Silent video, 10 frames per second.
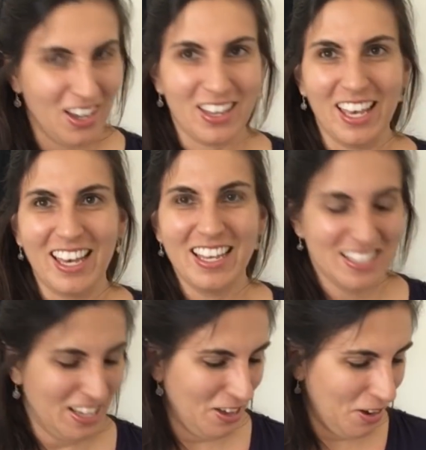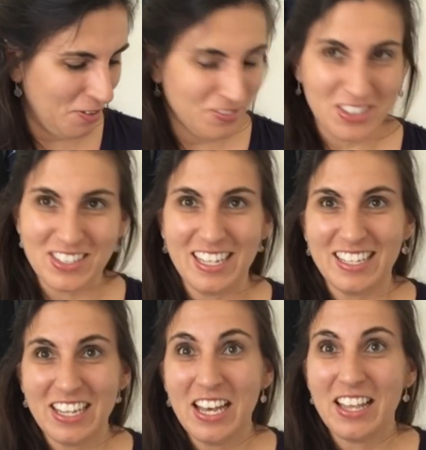Okay guys, I'm so
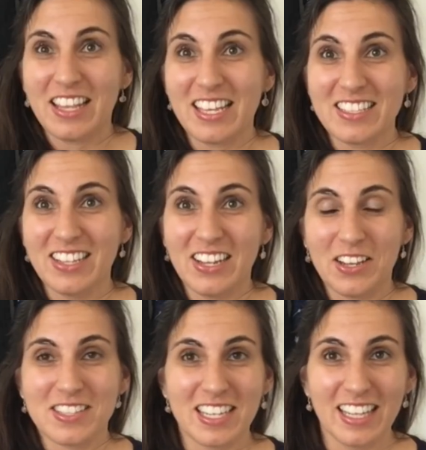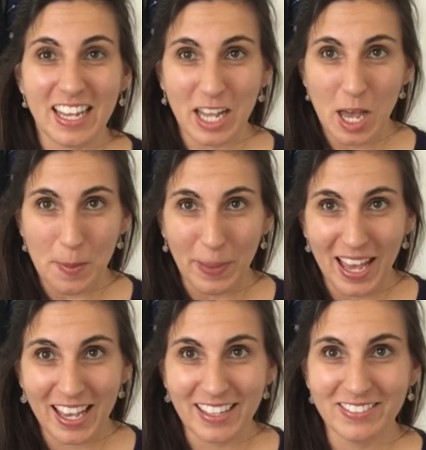excited. Thanks a lot. I'll see you later. Bye.